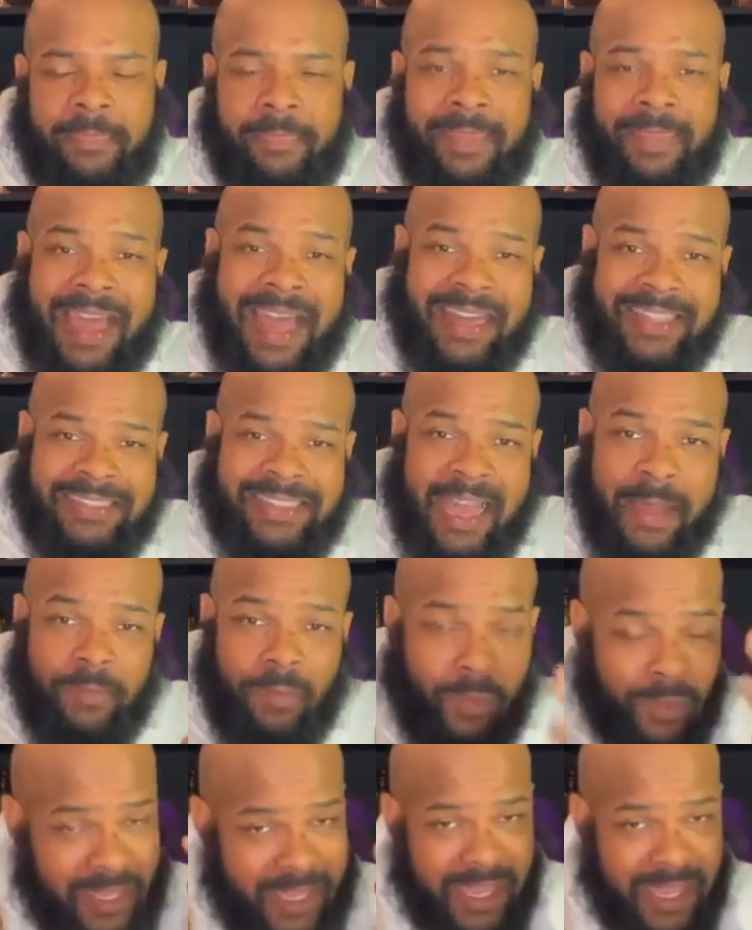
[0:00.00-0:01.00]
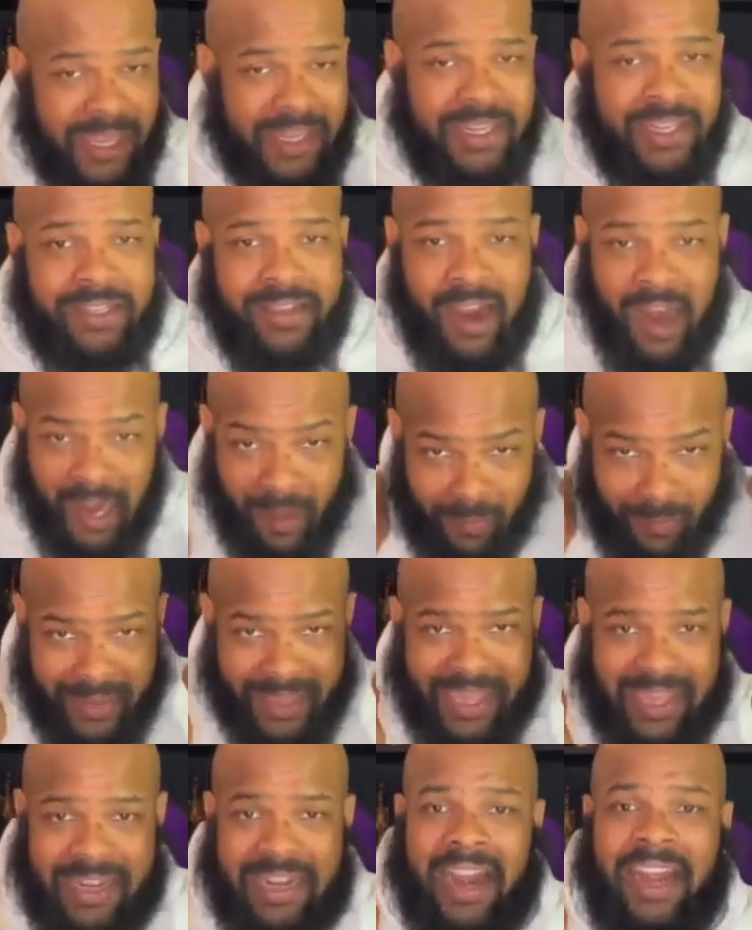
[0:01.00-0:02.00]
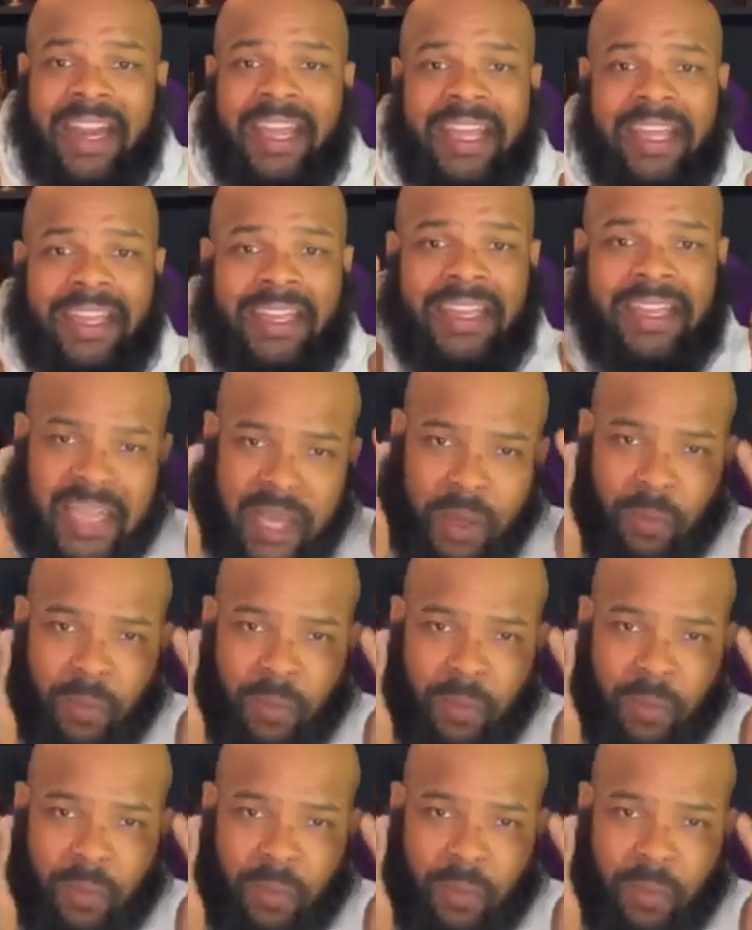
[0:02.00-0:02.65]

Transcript: A lot of times when we get in the dark, when we get in our head,